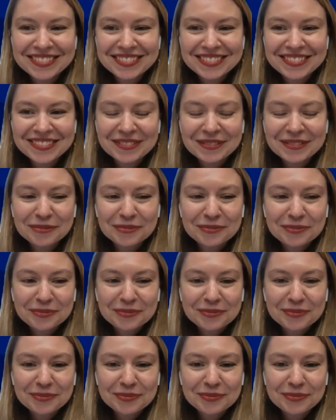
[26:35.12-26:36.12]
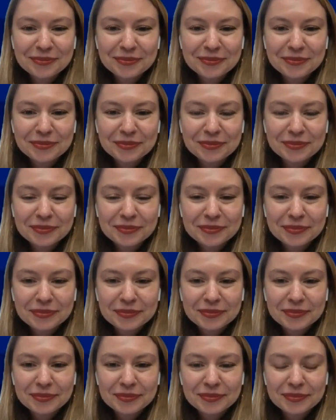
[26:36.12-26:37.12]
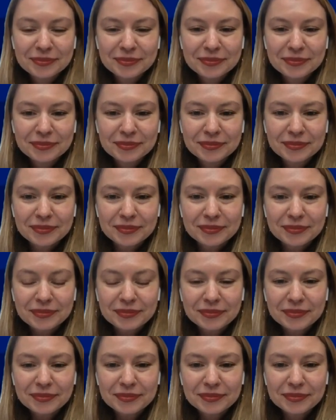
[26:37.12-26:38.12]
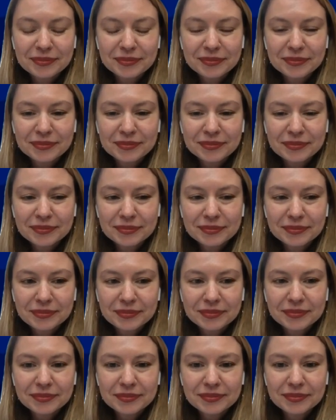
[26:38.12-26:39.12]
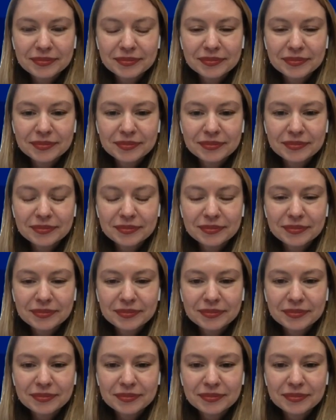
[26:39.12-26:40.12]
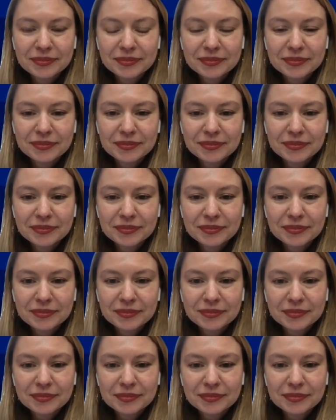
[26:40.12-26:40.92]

(not speaking)